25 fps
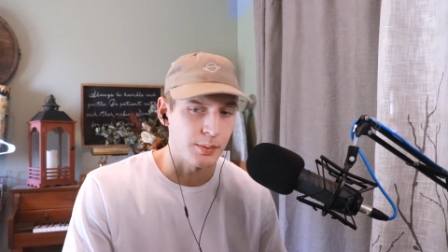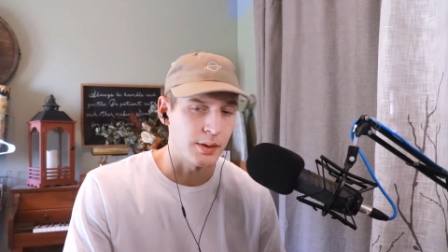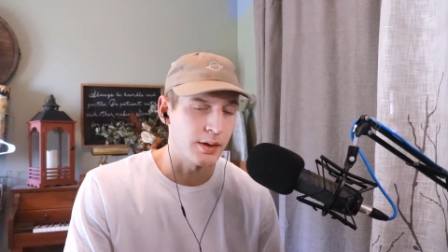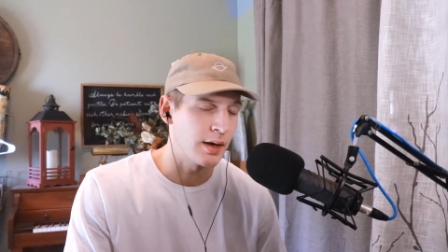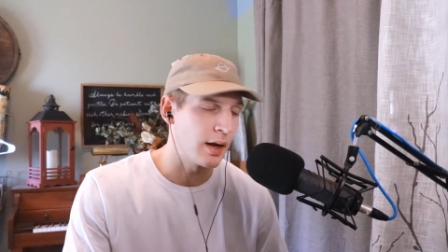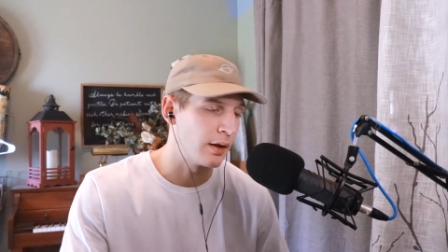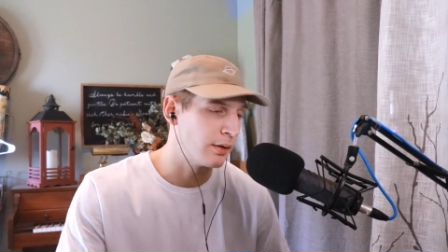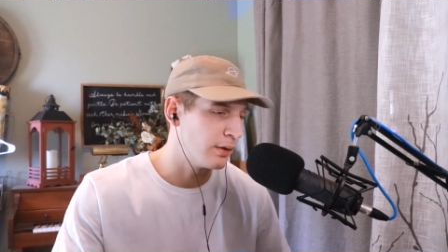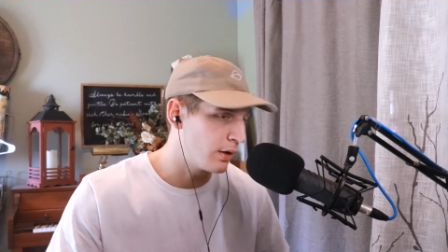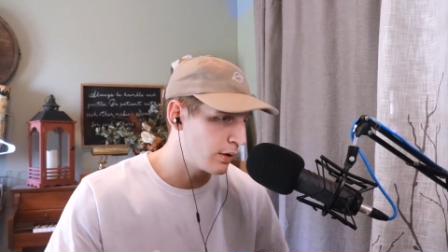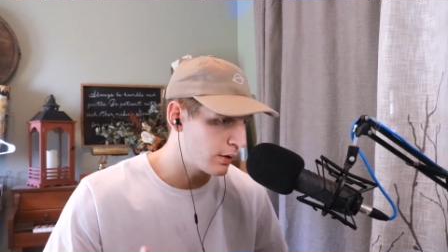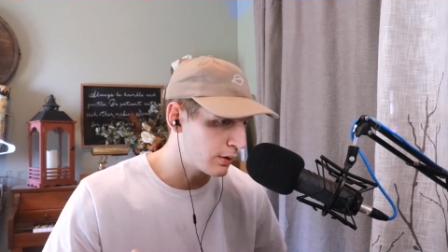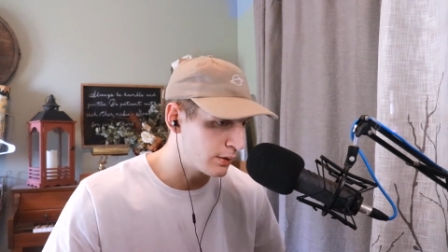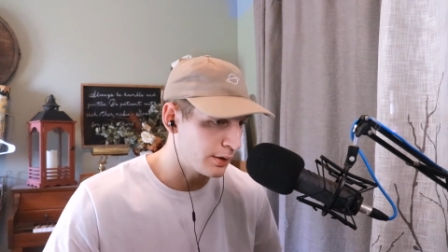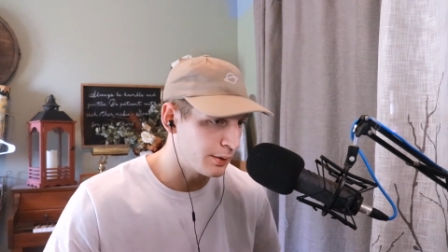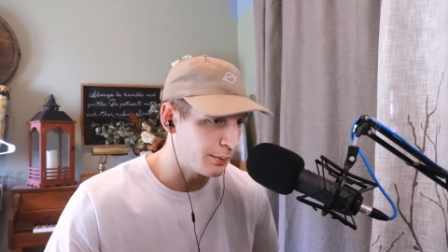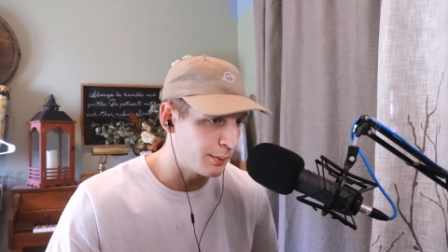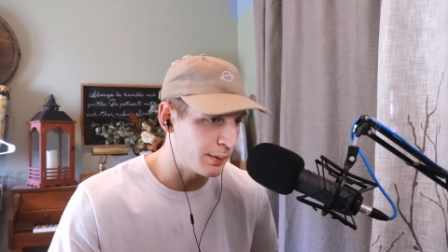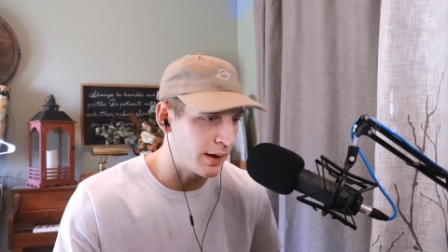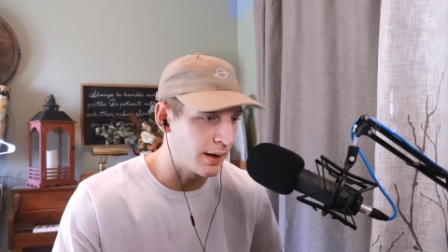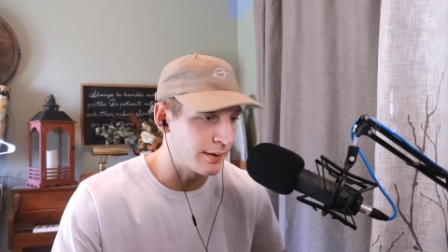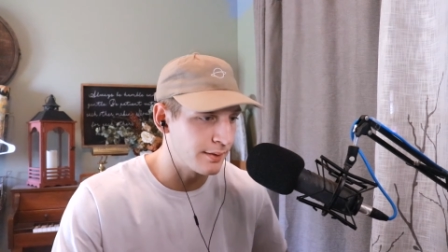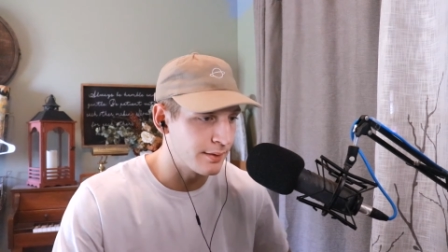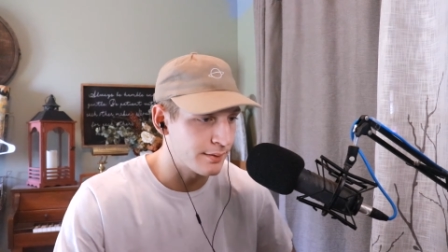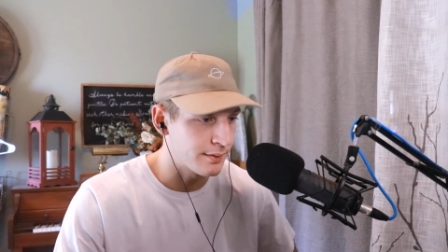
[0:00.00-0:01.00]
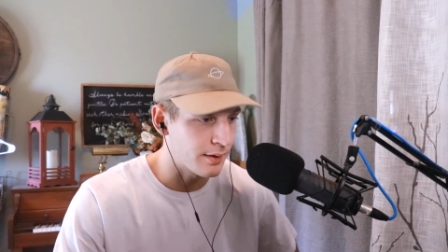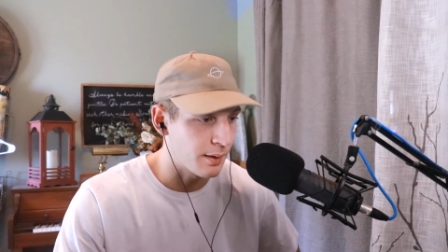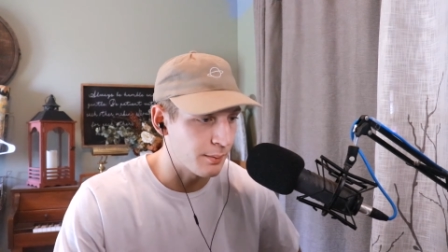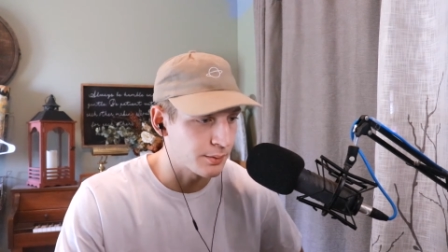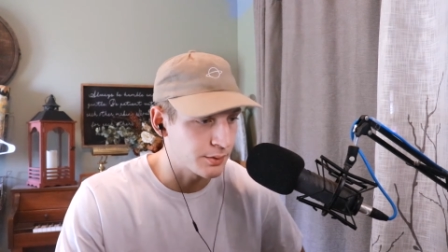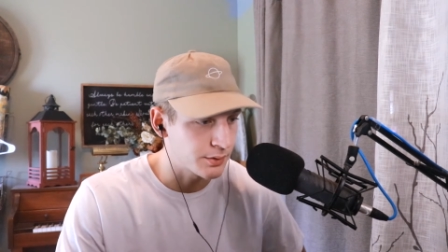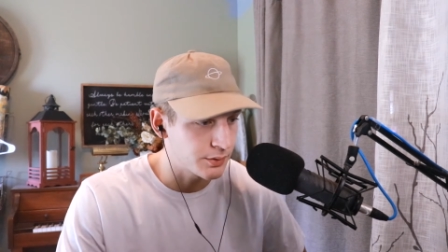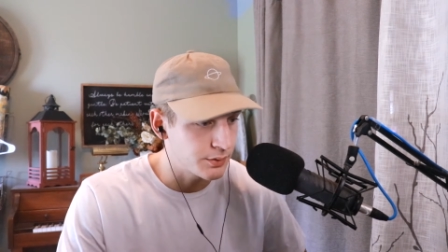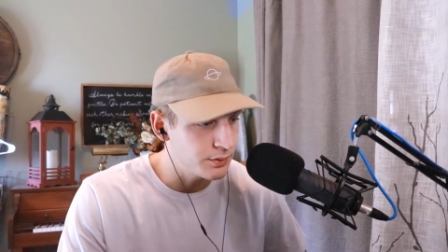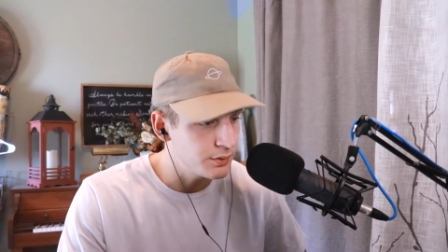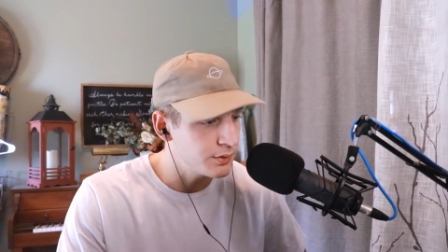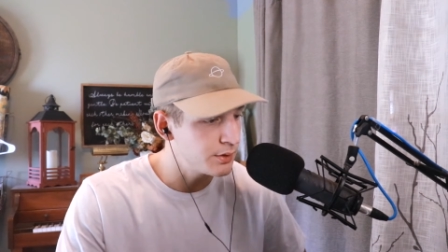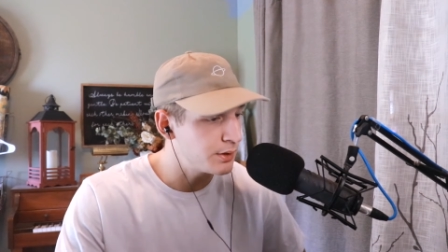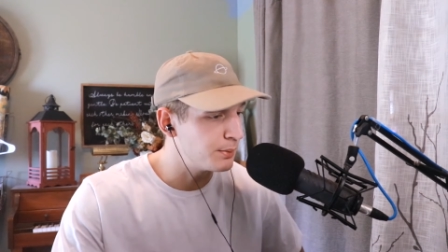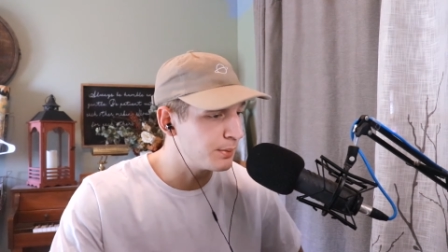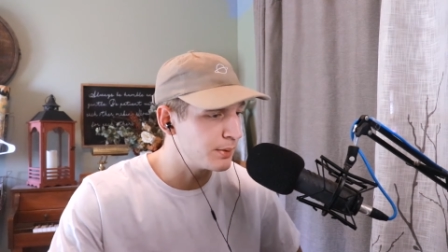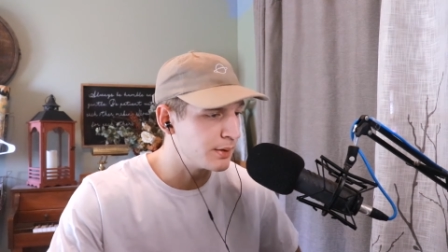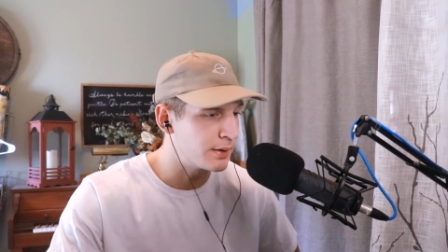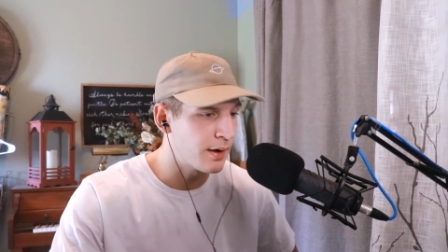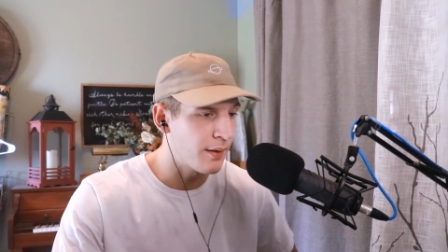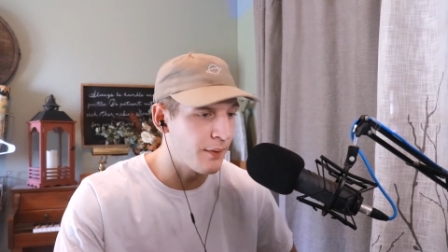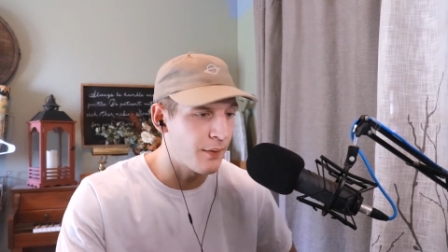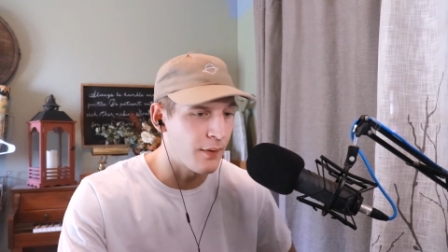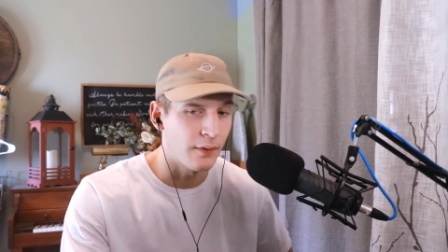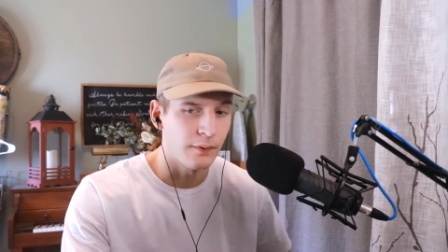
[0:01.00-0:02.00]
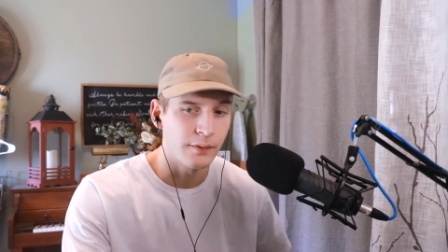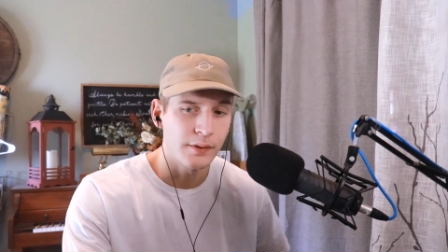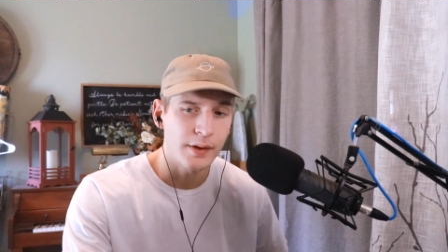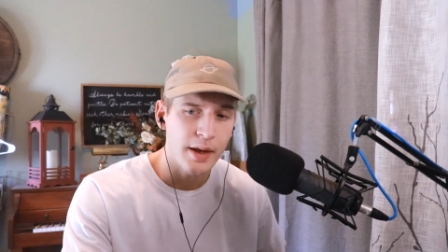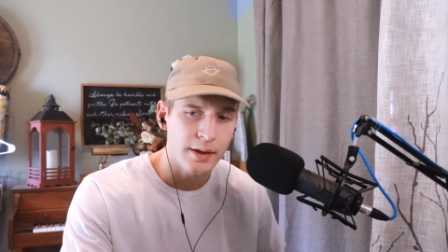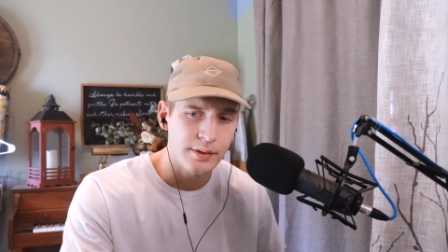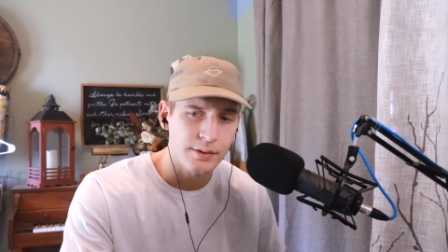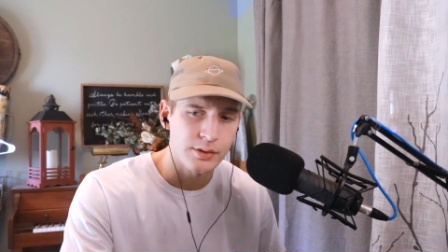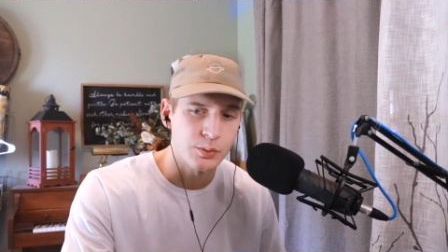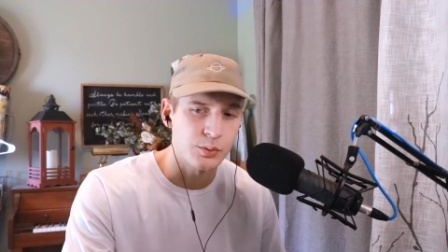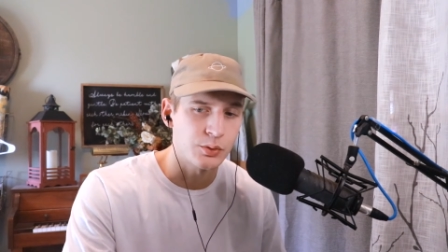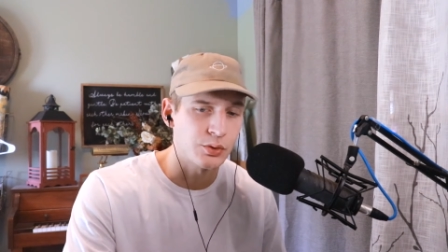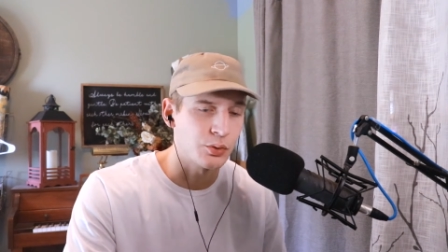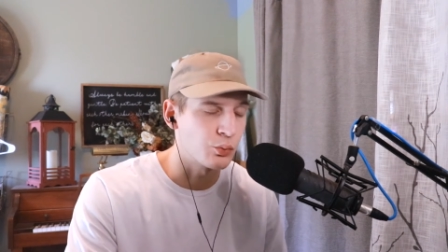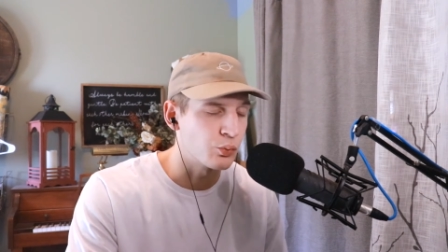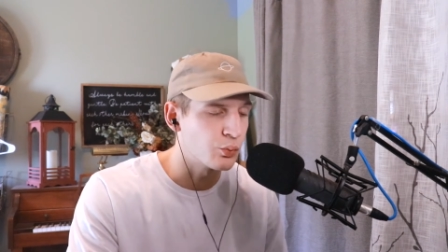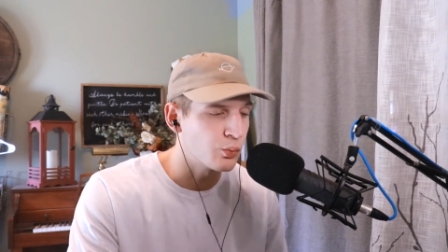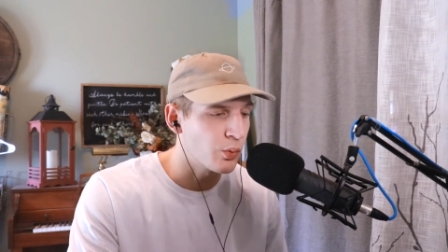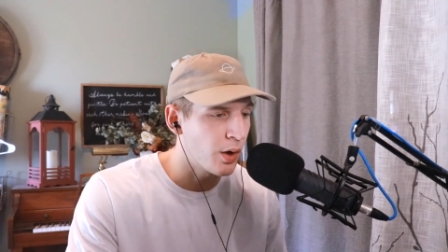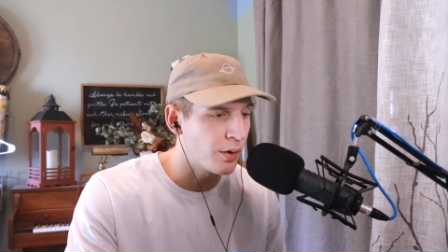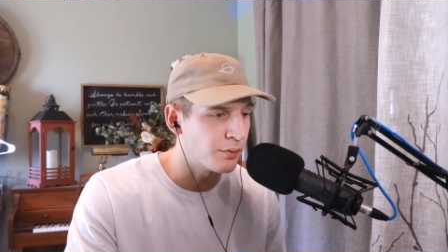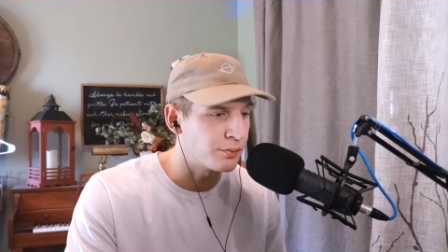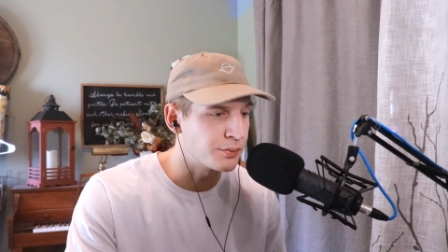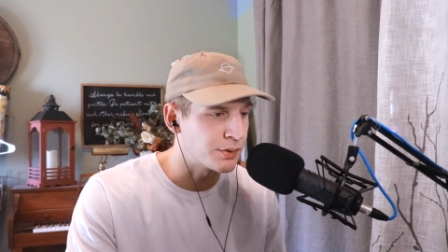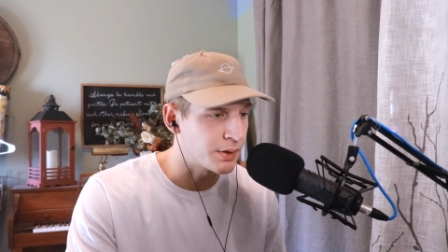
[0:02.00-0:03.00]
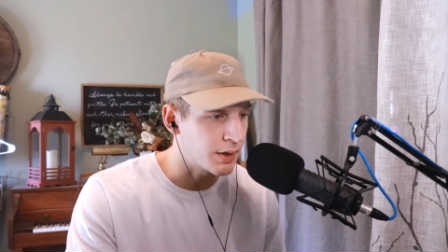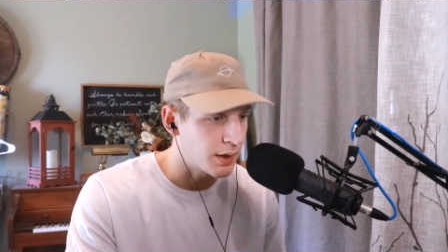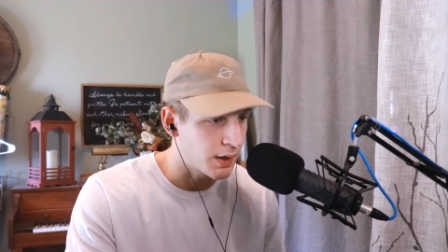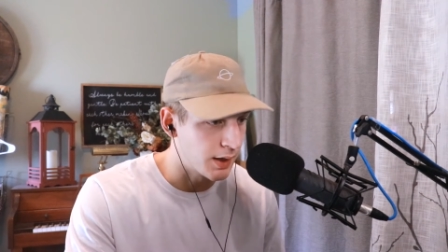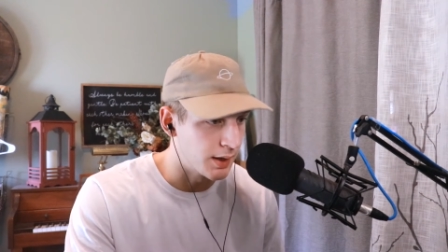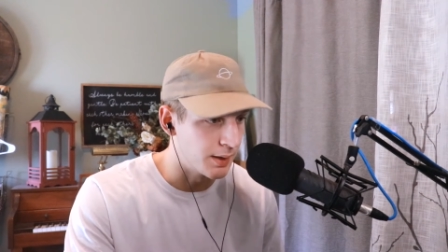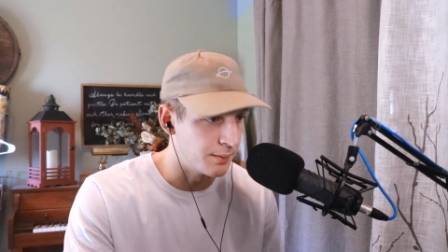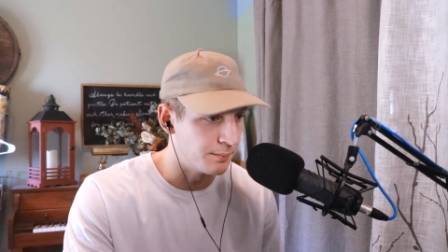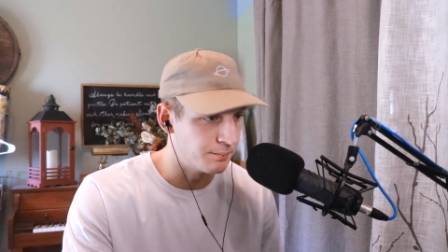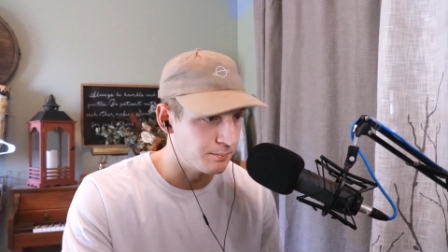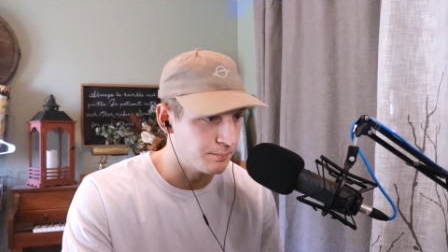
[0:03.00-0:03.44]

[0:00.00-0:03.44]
Now, luckily, we got this opportunity, but nonetheless, it was a rough time.